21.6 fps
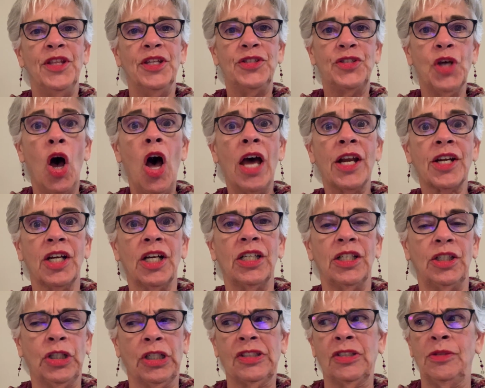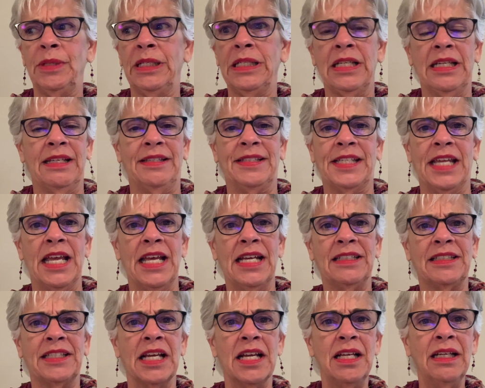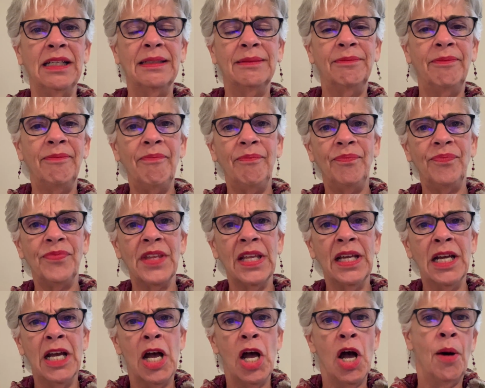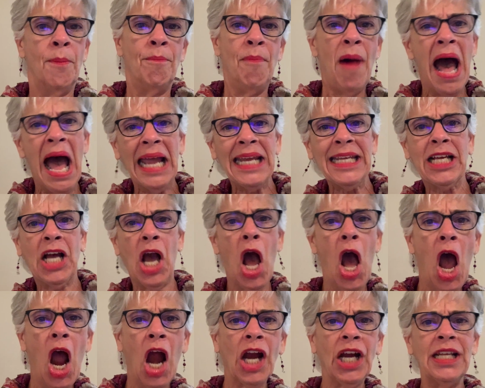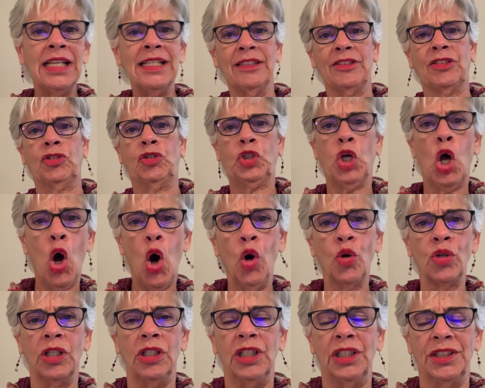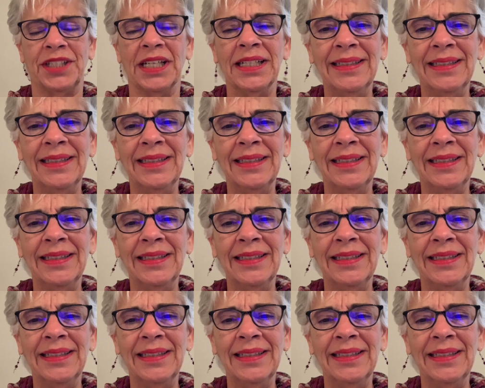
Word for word: the daughter looks at me and says, my car is totaled.